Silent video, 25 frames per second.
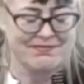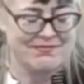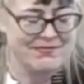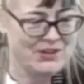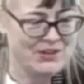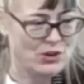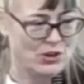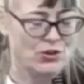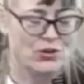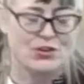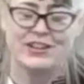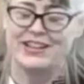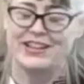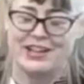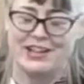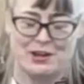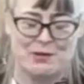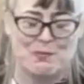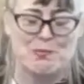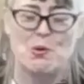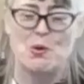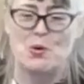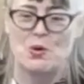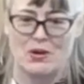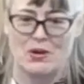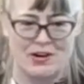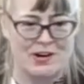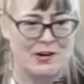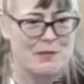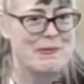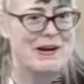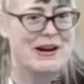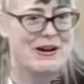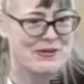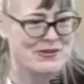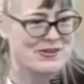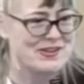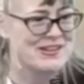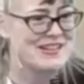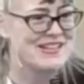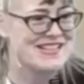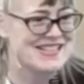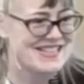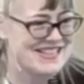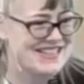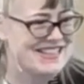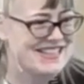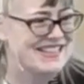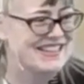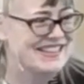You'll hear more about
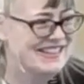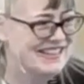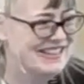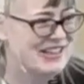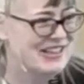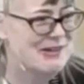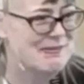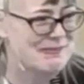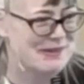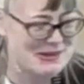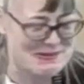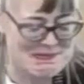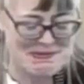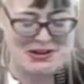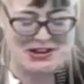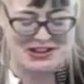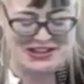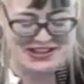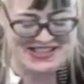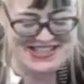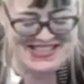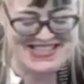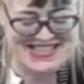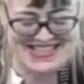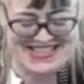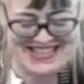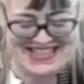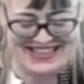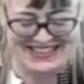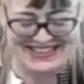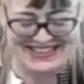this in the coming months.